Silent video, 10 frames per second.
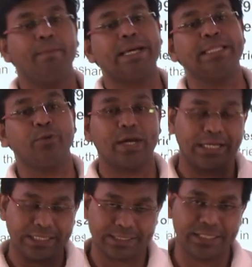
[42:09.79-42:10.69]
by the
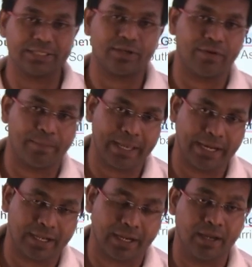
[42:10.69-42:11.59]
United States of
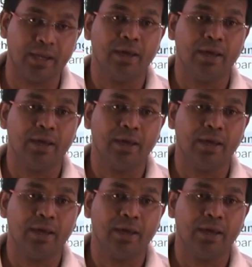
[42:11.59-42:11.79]
America.